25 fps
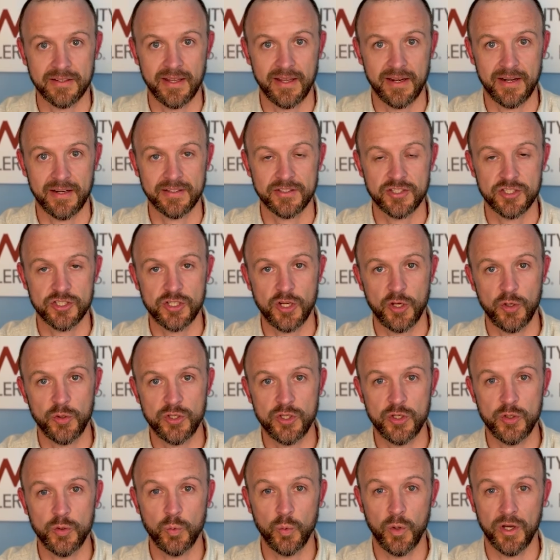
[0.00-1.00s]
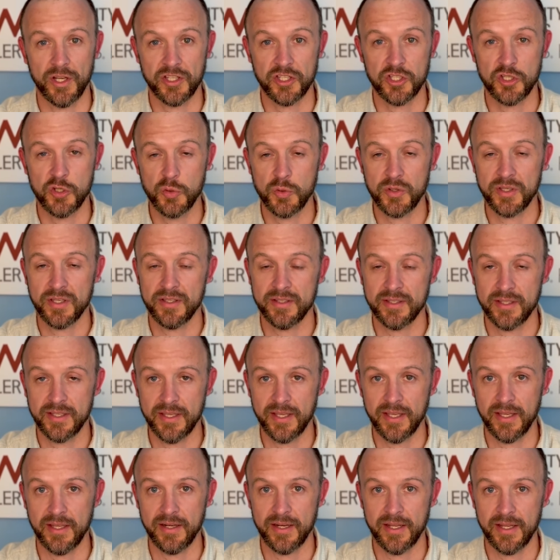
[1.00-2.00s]
kind of show you what you can
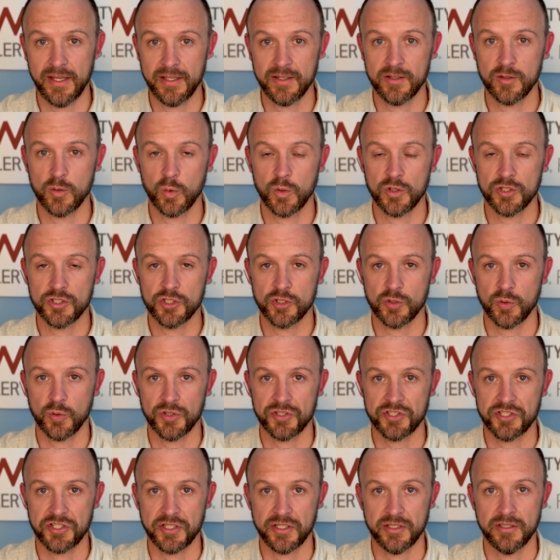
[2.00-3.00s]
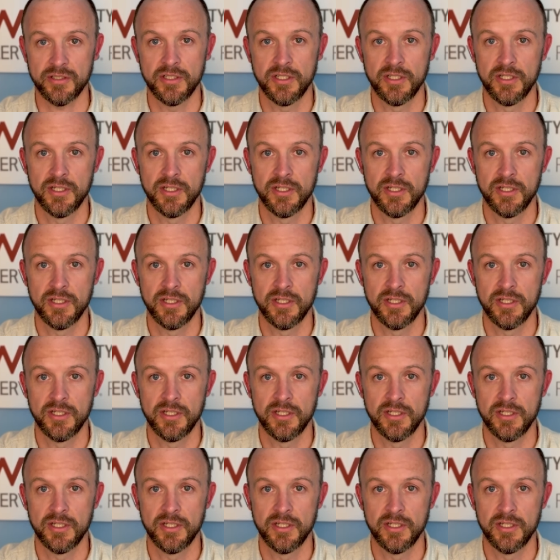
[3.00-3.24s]
get in North Georgia